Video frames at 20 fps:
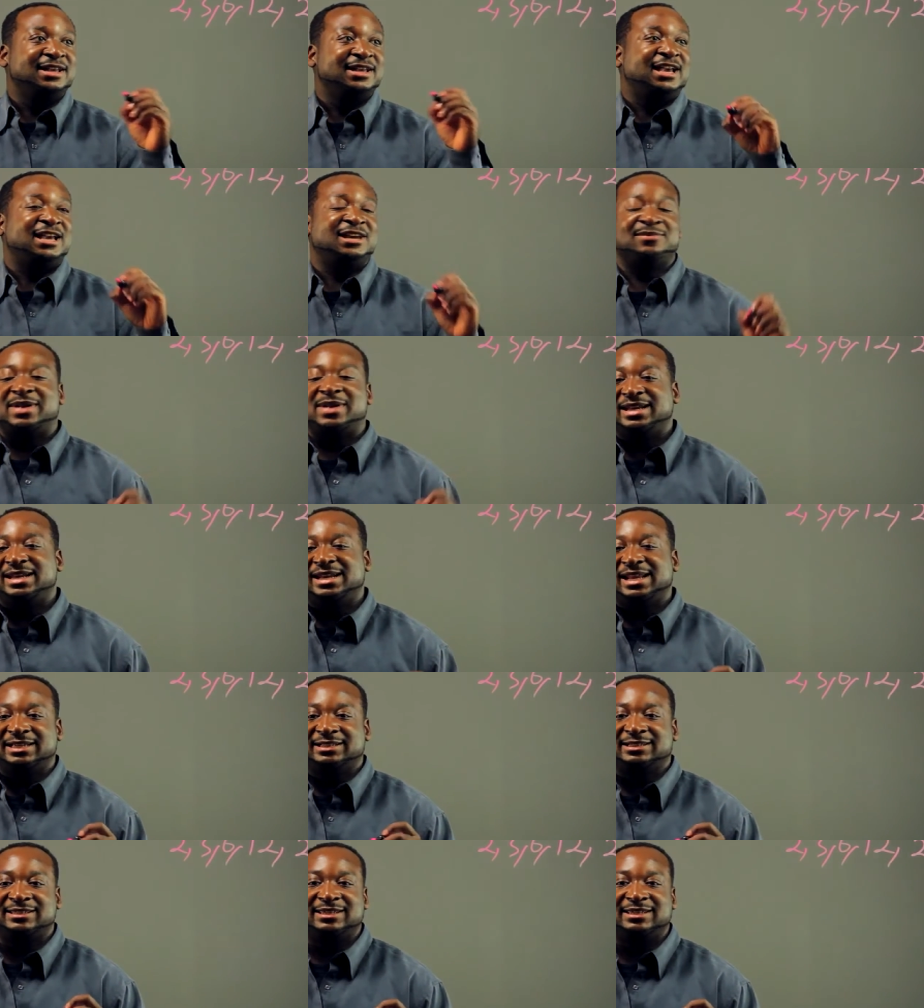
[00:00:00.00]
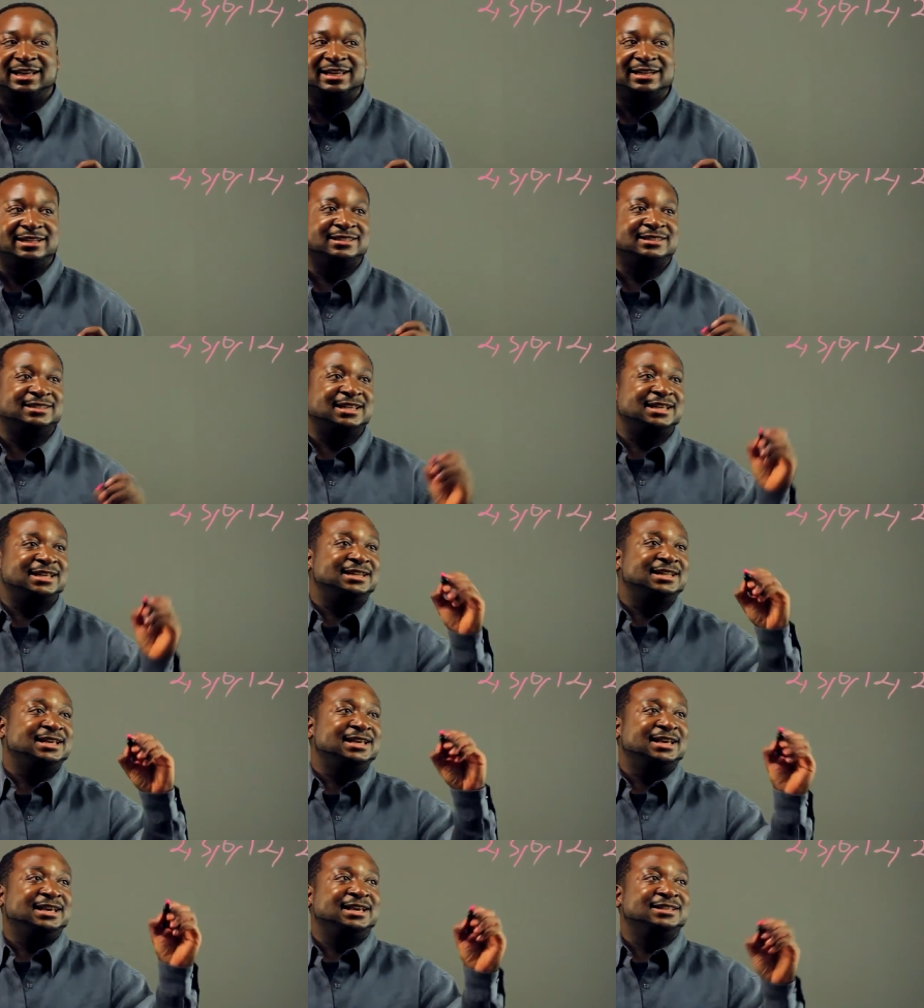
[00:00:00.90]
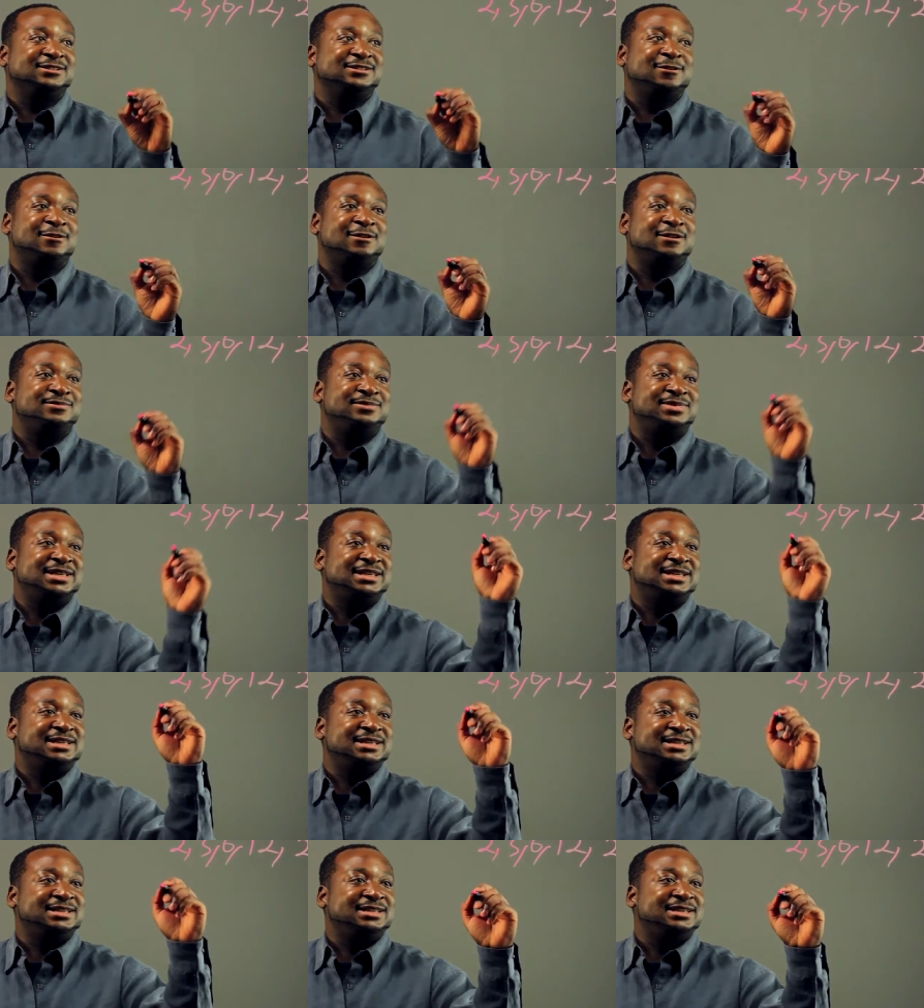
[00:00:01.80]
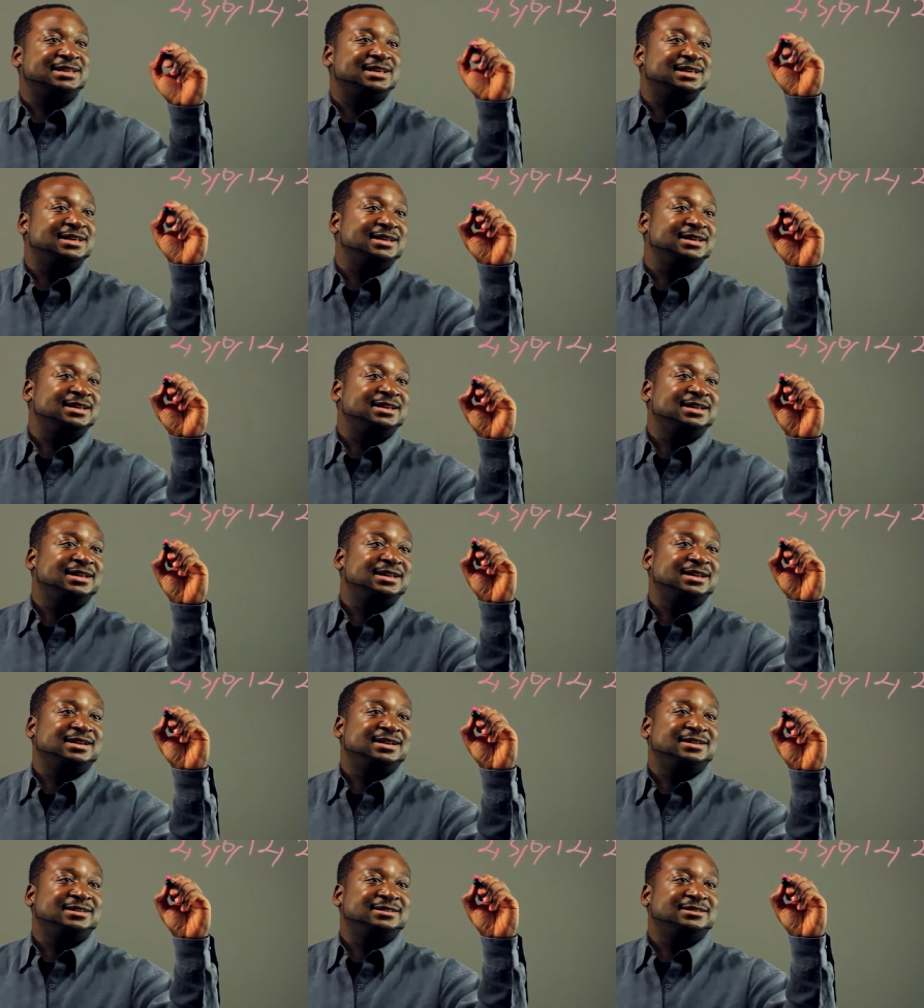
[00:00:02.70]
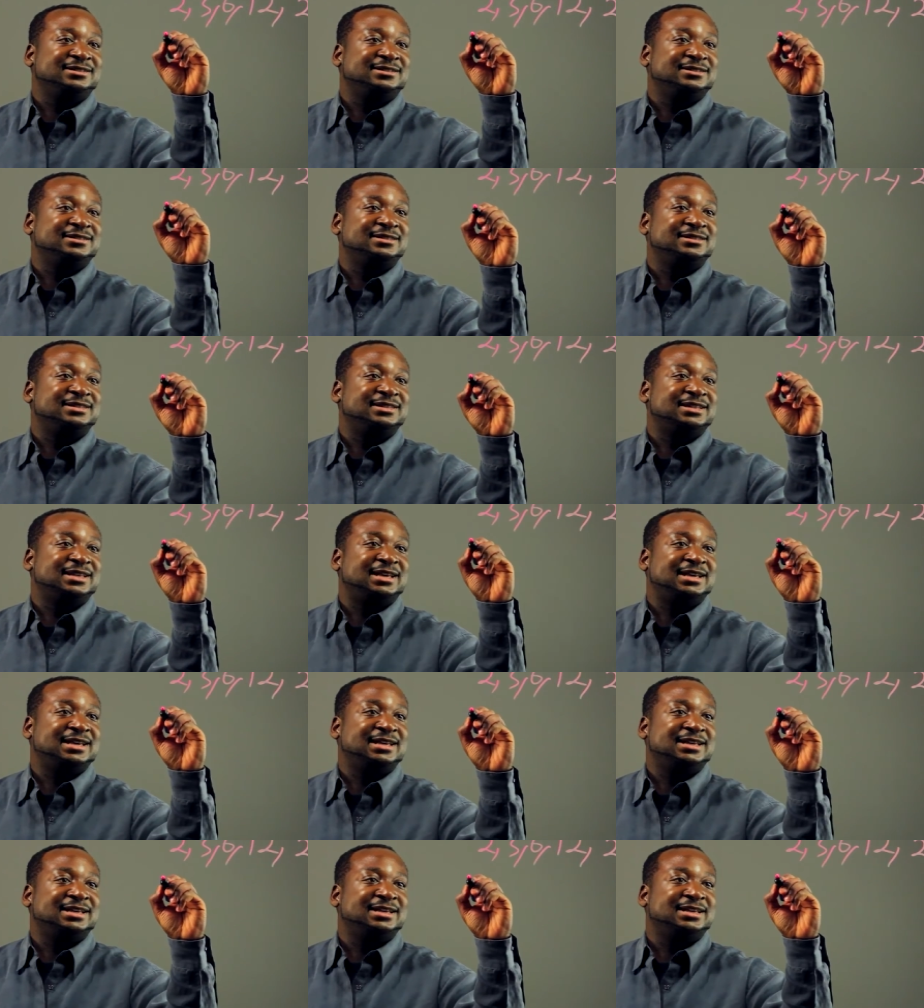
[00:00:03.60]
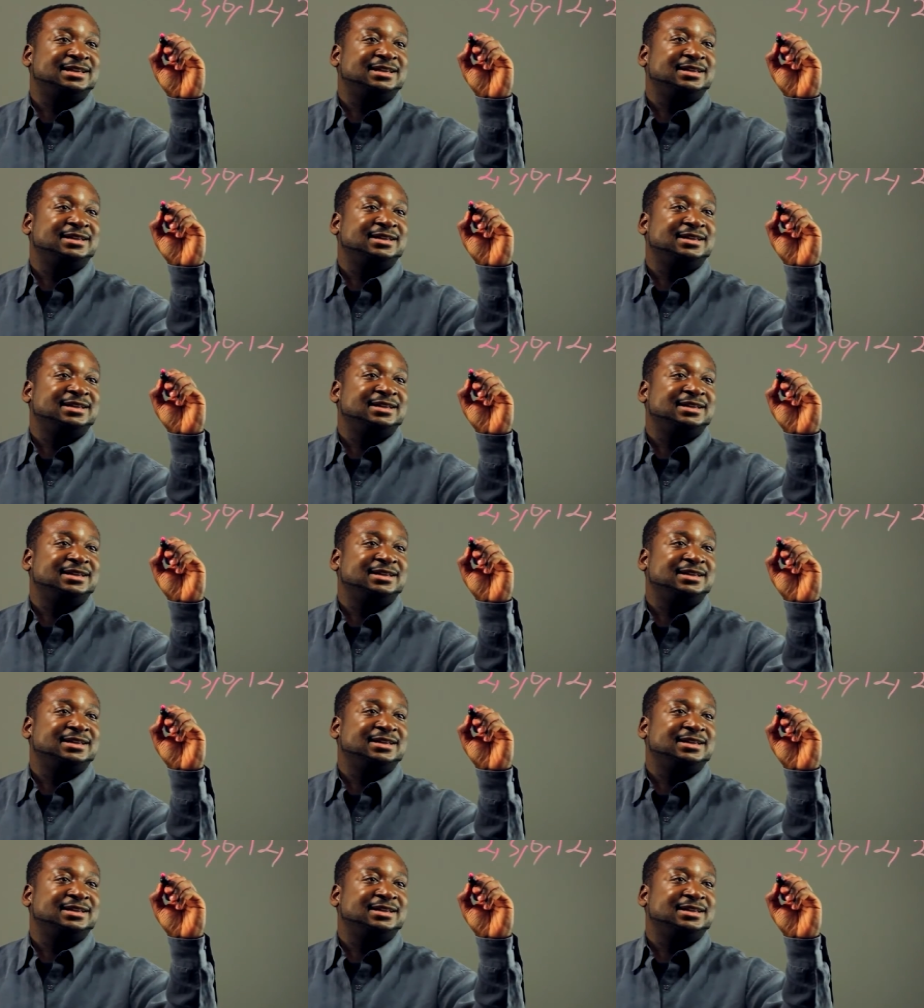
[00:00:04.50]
And my next data set is going to be, uh, let's just say,